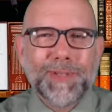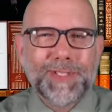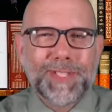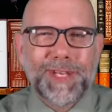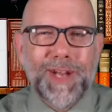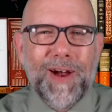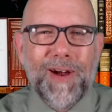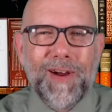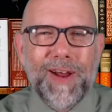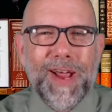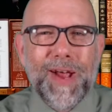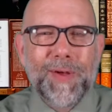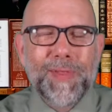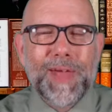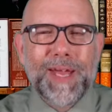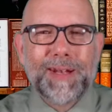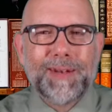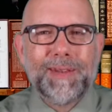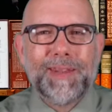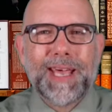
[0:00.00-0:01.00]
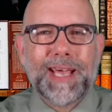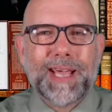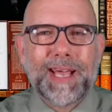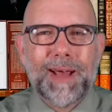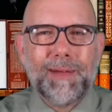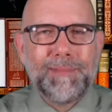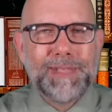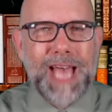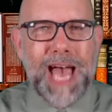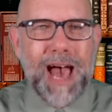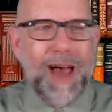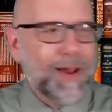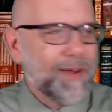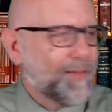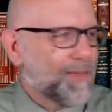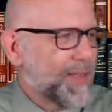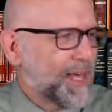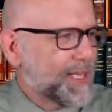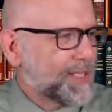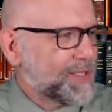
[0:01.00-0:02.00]
scenario that comes out
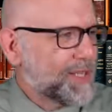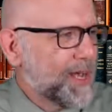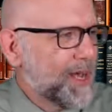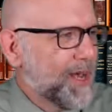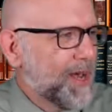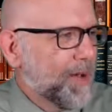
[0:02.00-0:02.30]
of this.